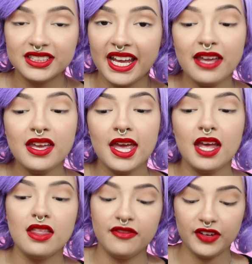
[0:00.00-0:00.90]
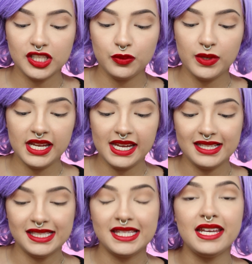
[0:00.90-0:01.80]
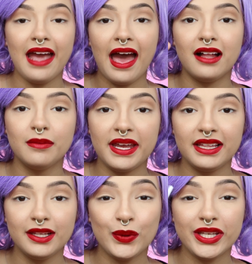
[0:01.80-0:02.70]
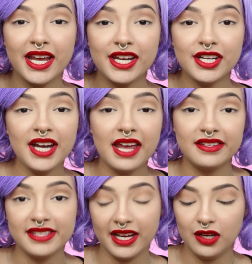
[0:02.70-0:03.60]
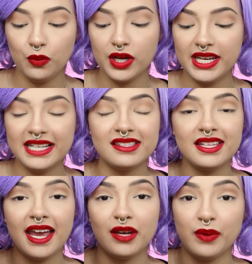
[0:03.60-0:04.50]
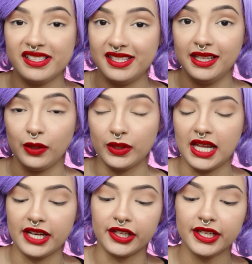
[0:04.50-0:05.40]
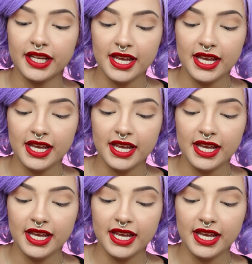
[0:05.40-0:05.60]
day. The first one is the Almay liquid liner, and the second one is the NYC liquid liner.